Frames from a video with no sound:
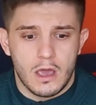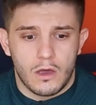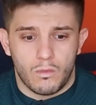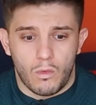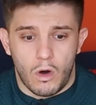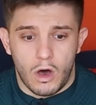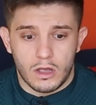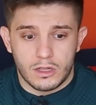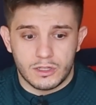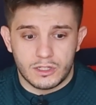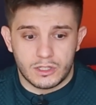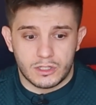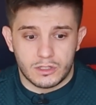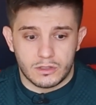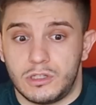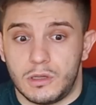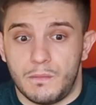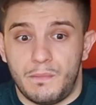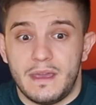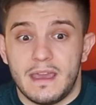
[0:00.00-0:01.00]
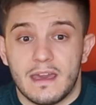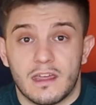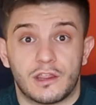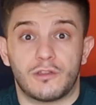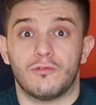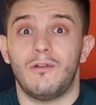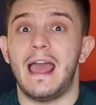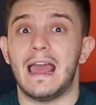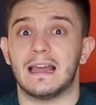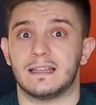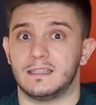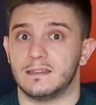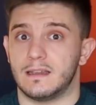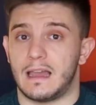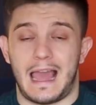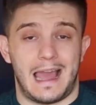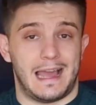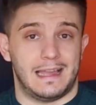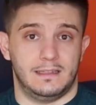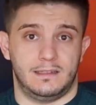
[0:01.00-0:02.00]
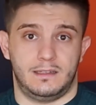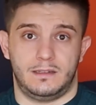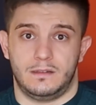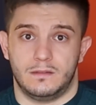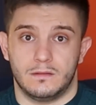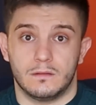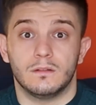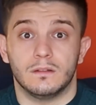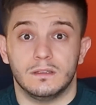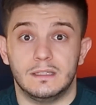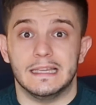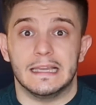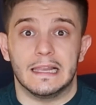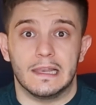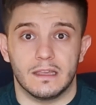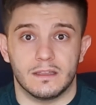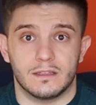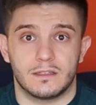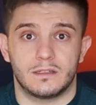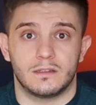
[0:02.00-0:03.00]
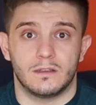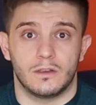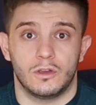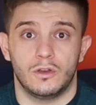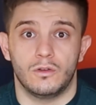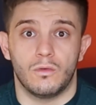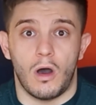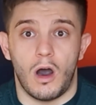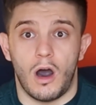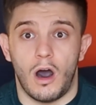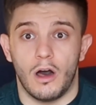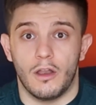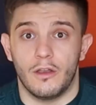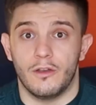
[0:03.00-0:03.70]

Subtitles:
was to be at threat as dealers who are